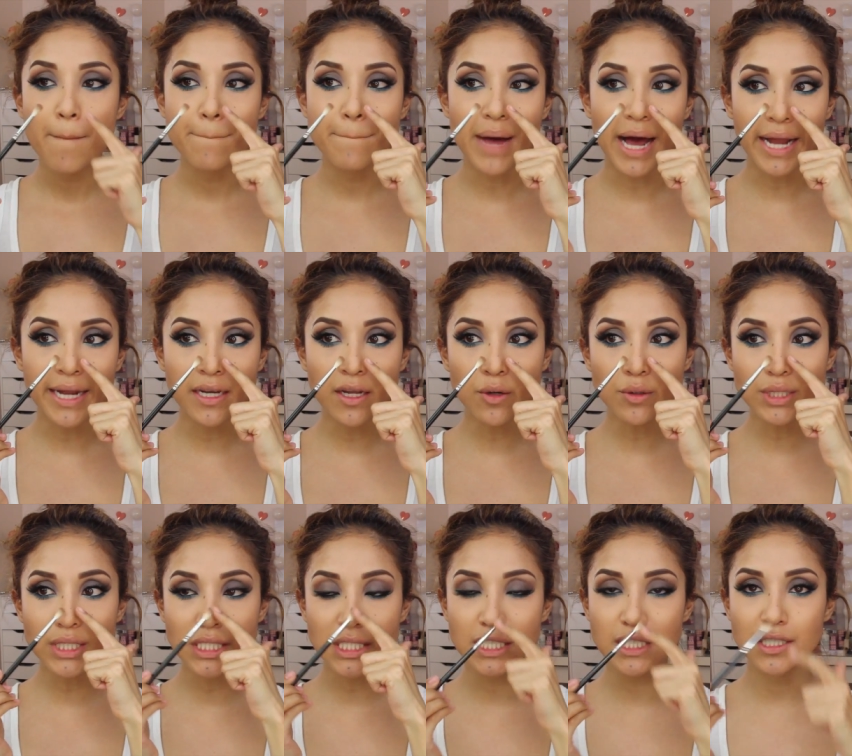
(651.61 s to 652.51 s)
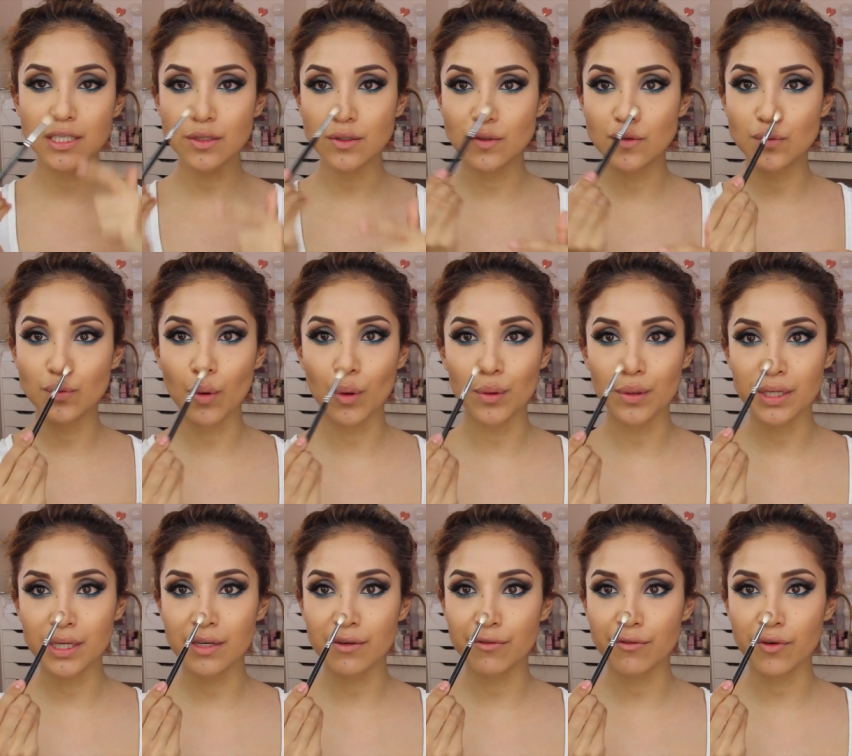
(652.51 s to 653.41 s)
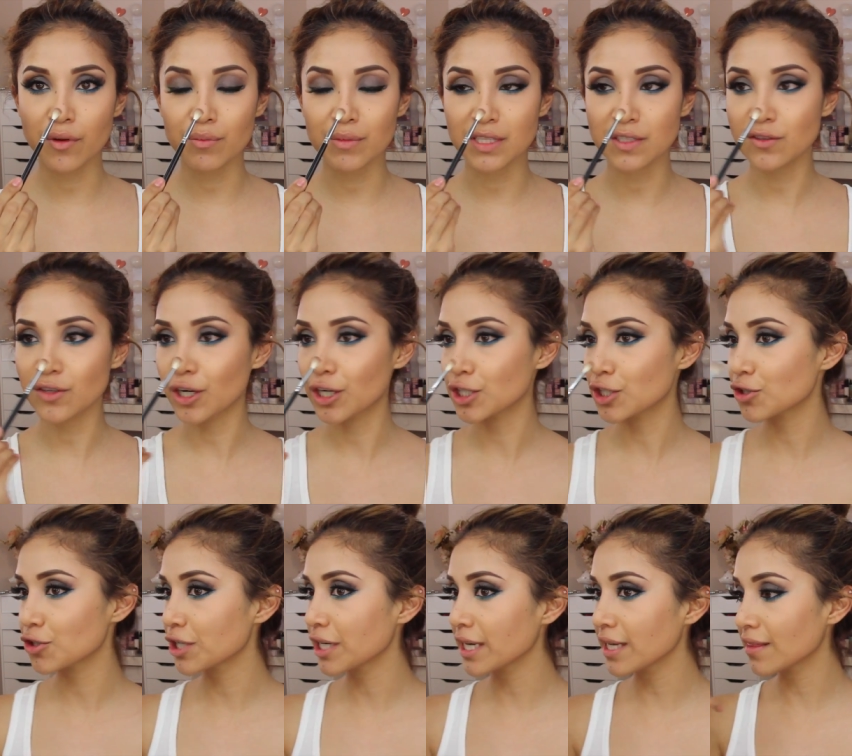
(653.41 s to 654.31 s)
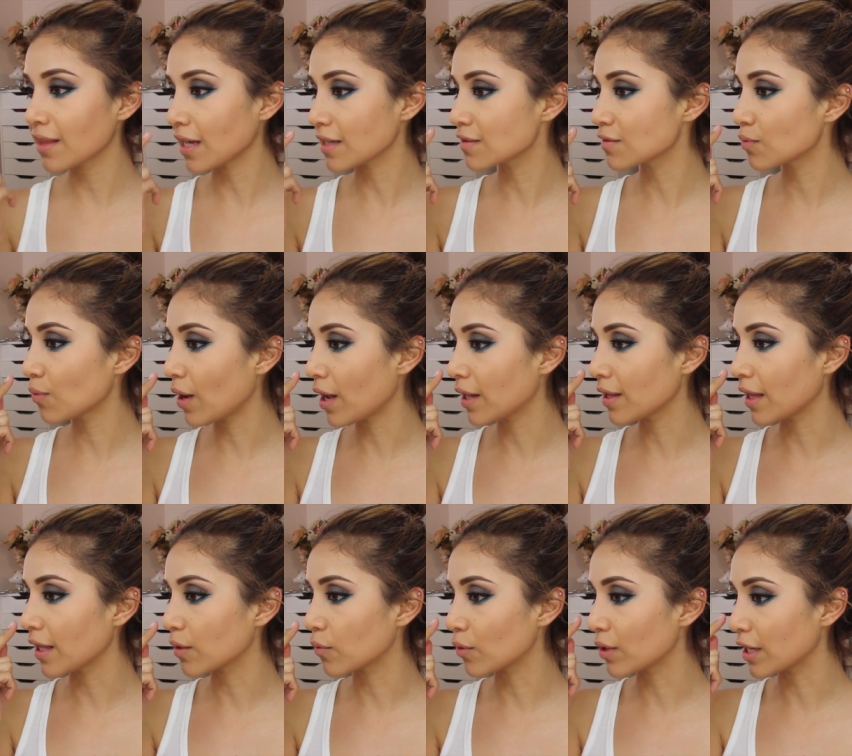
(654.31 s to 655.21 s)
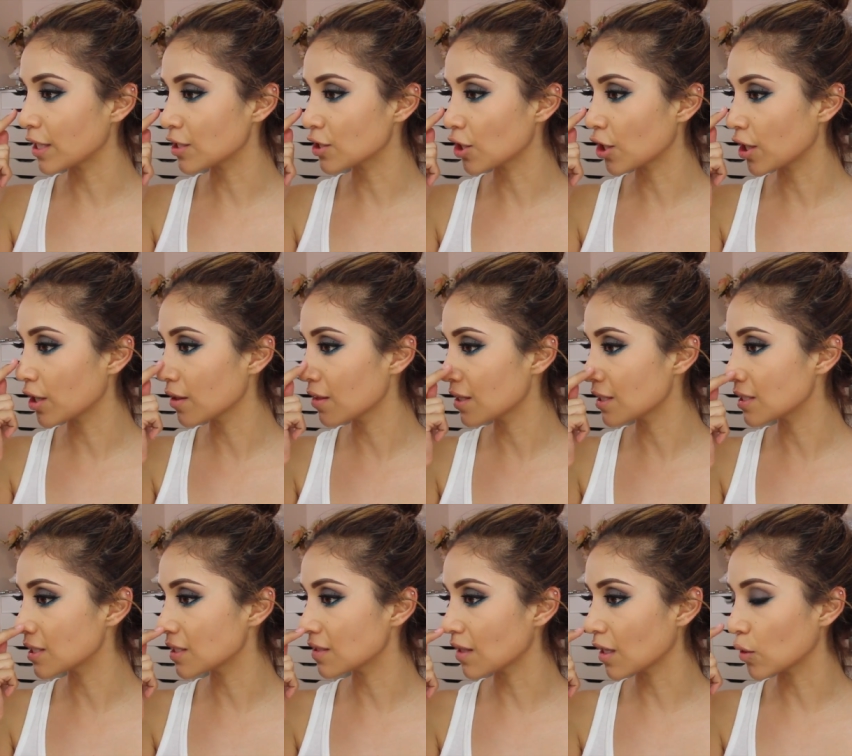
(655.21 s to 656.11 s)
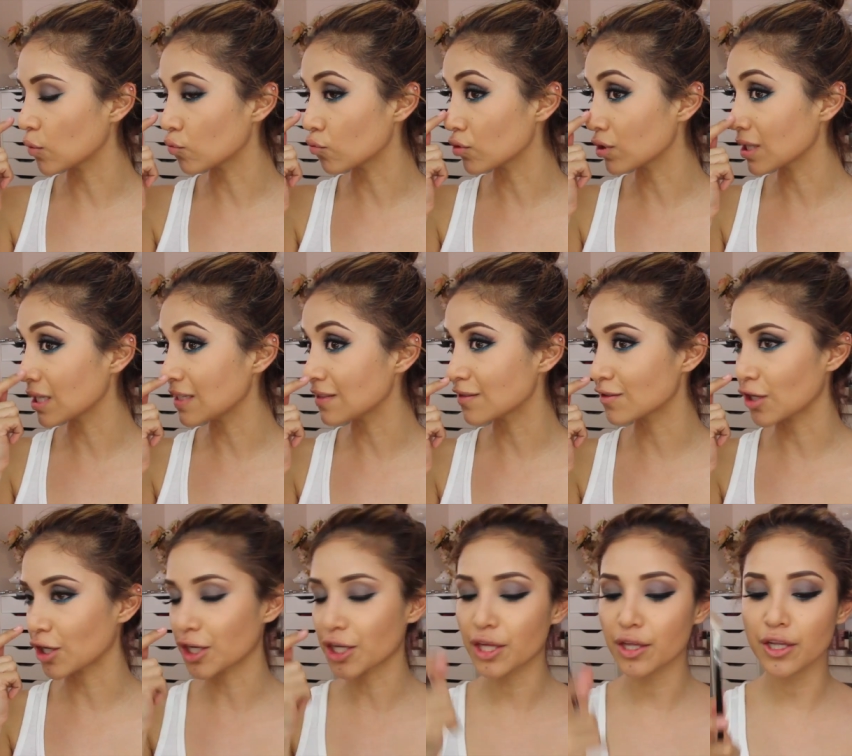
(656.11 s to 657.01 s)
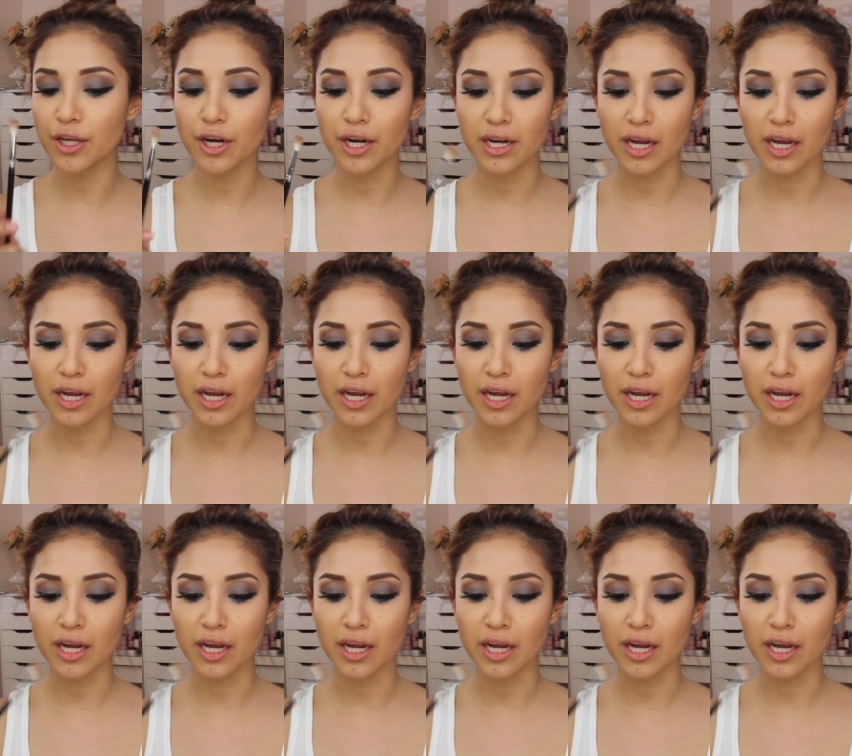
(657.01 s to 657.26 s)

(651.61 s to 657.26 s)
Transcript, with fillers: My nose is still swollen from the surgery. That's why like when I turn, this is like really circular.